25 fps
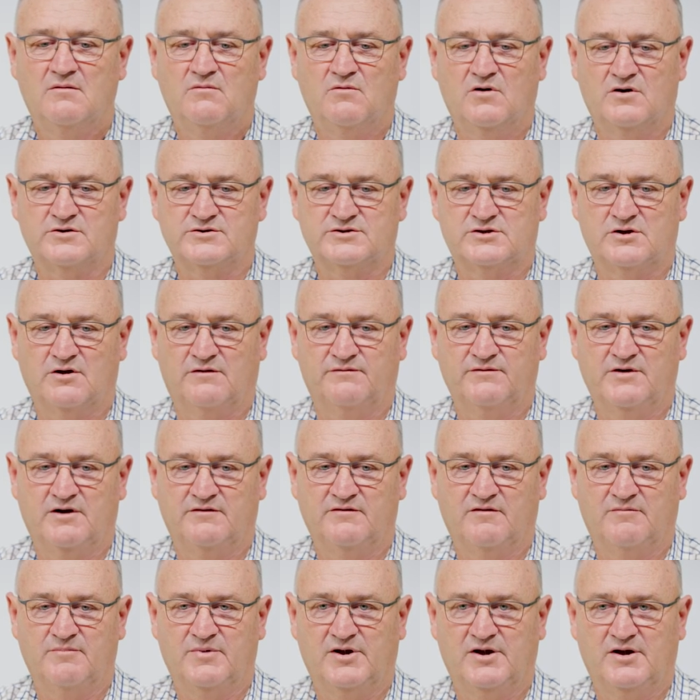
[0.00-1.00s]
whilst I've
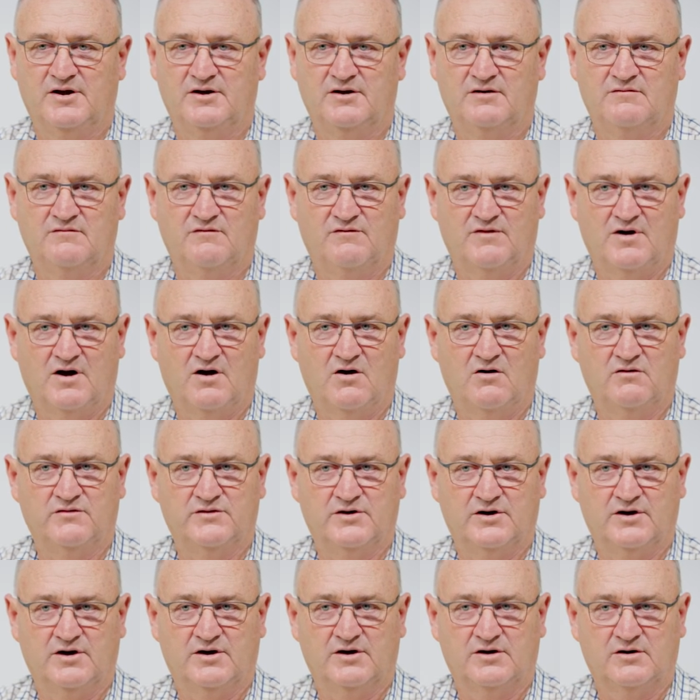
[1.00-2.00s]
never been
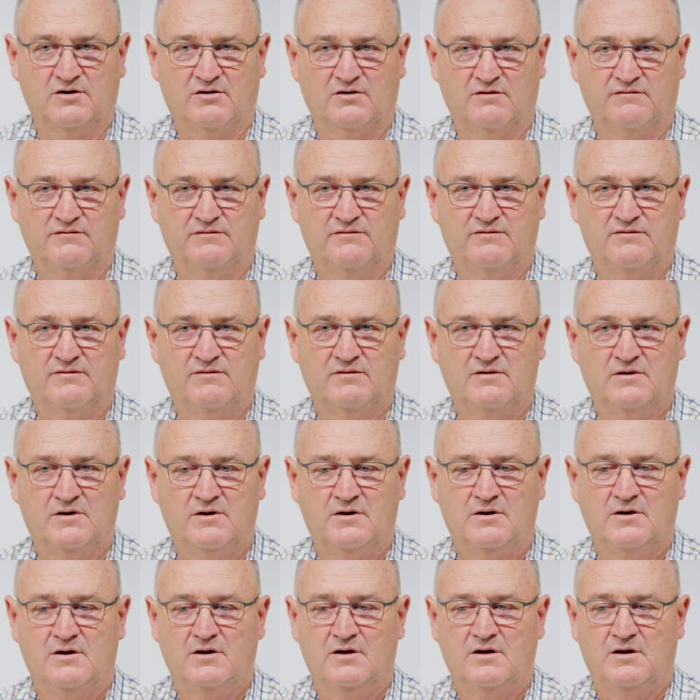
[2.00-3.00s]
involved in it,
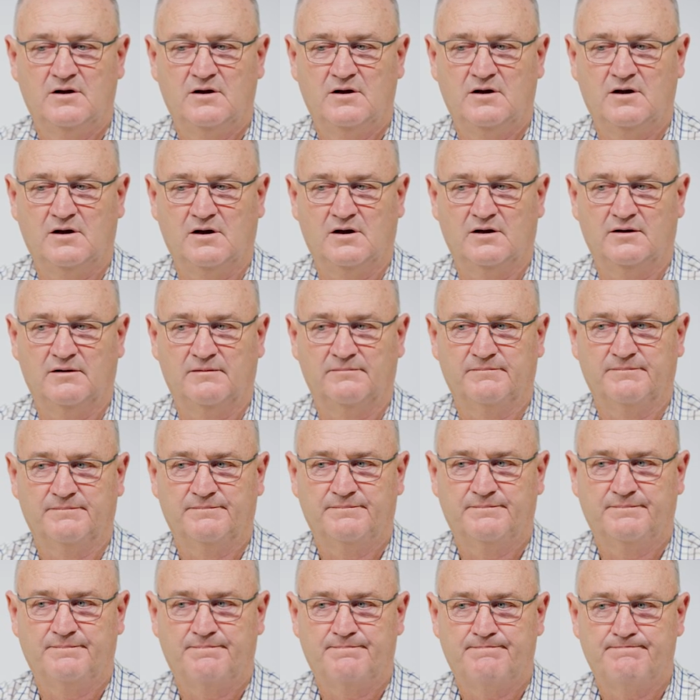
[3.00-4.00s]
I've um,
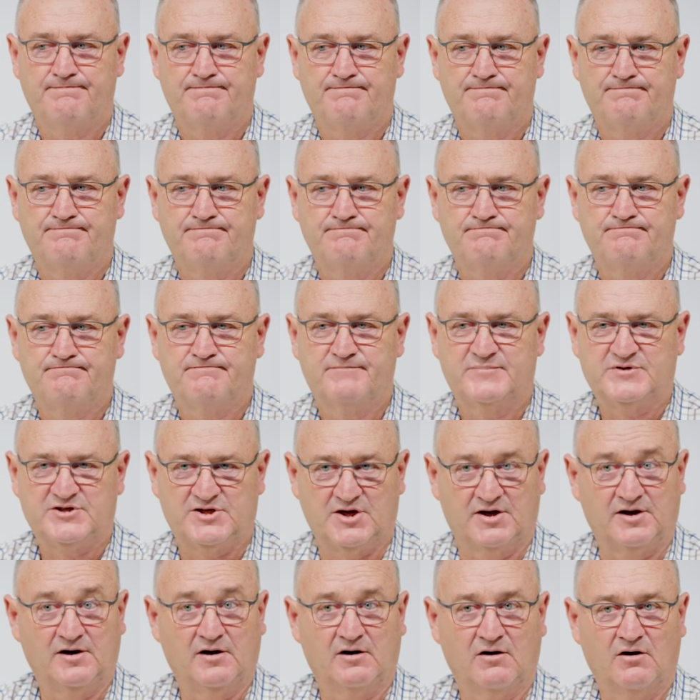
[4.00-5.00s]

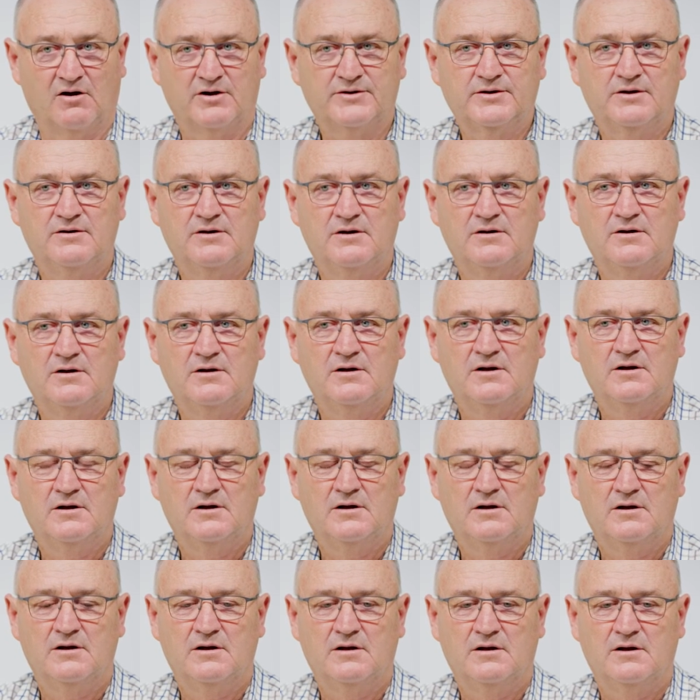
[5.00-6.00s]
seen a lot.
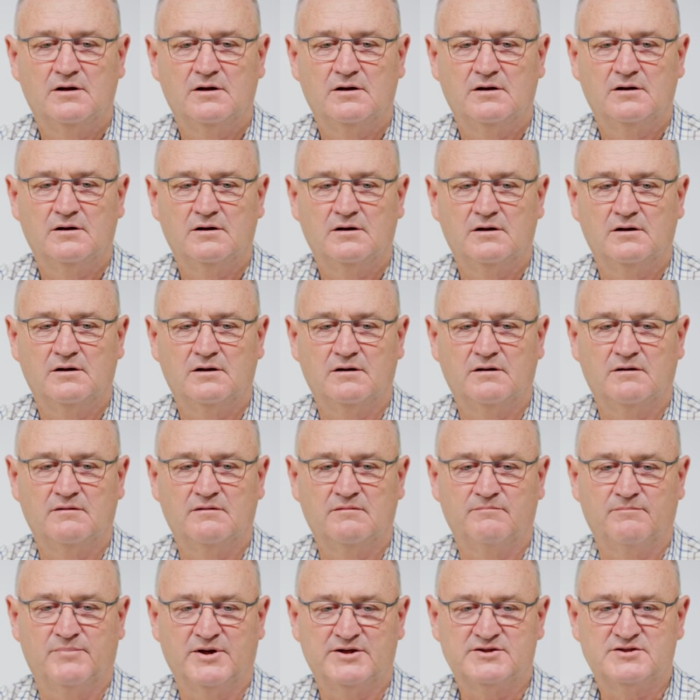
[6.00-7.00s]

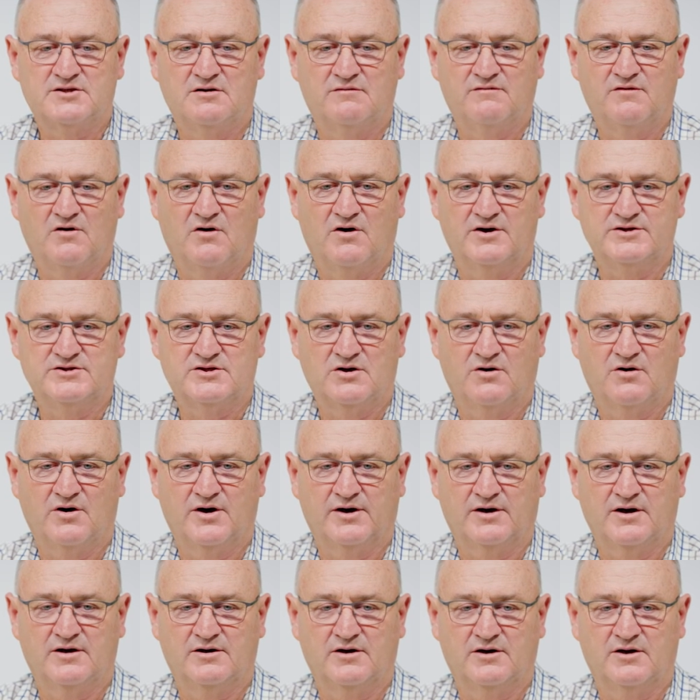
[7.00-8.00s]
The best advice
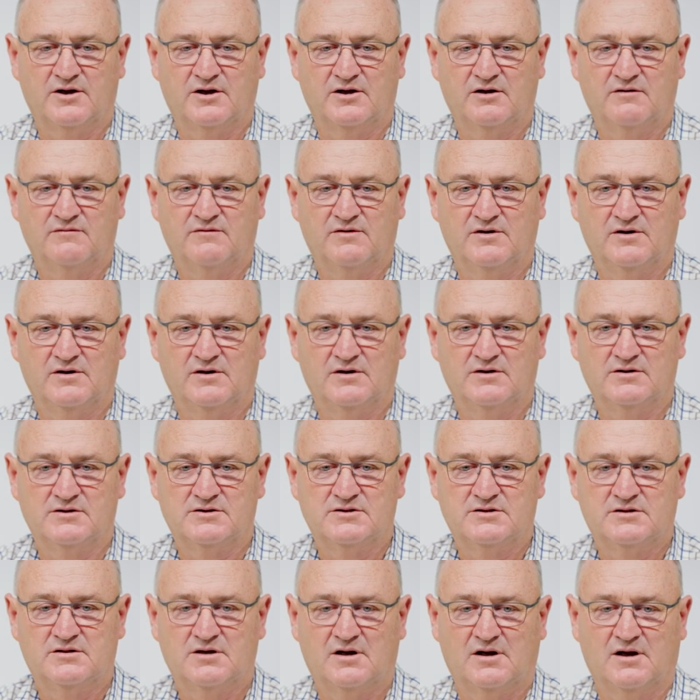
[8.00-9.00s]
I can give
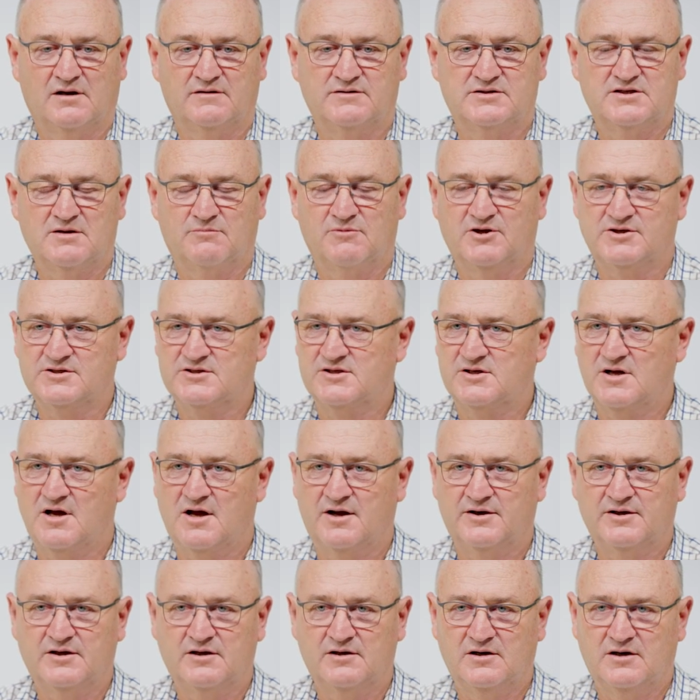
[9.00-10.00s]
is uh, someone
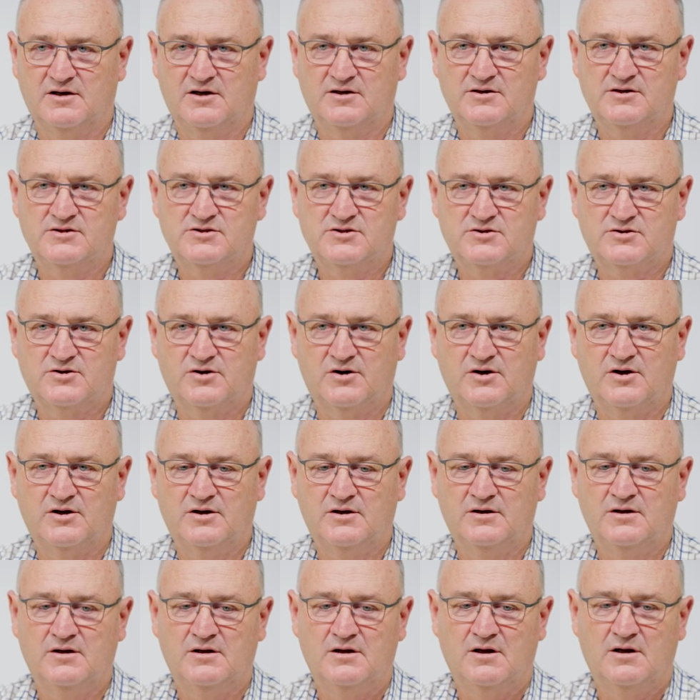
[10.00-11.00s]
starting in the
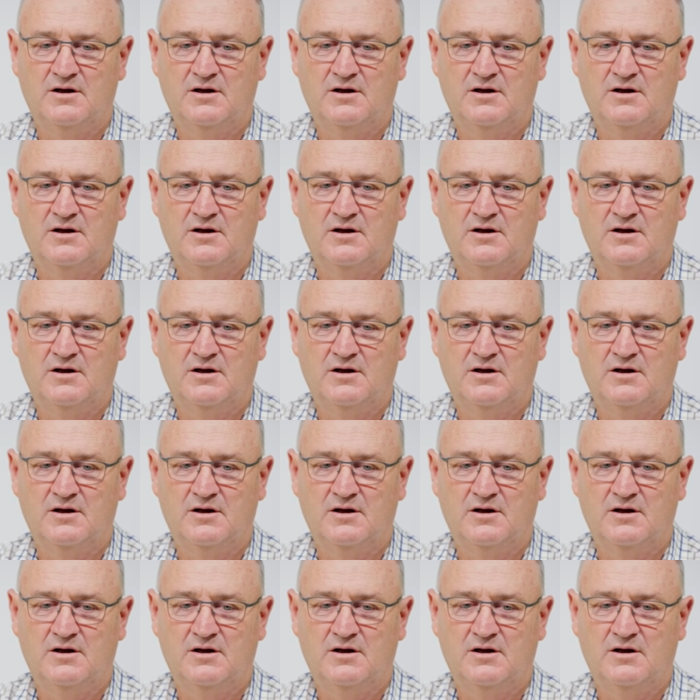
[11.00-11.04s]
industry.